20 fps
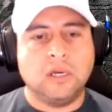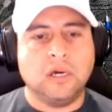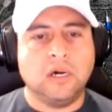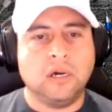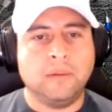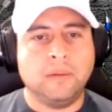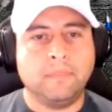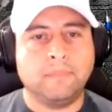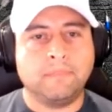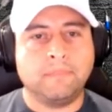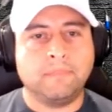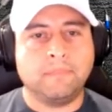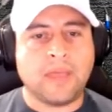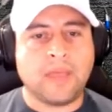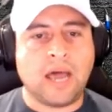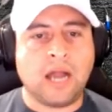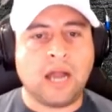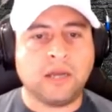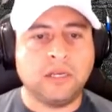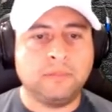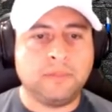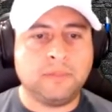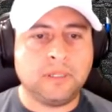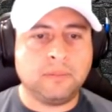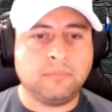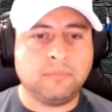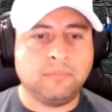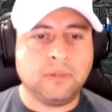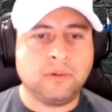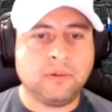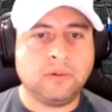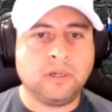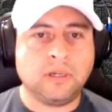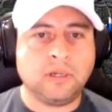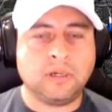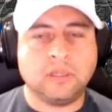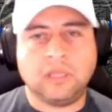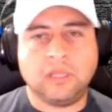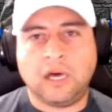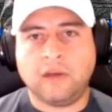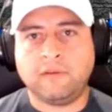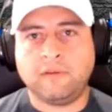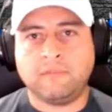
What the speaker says: I'm going to be mirroring a lot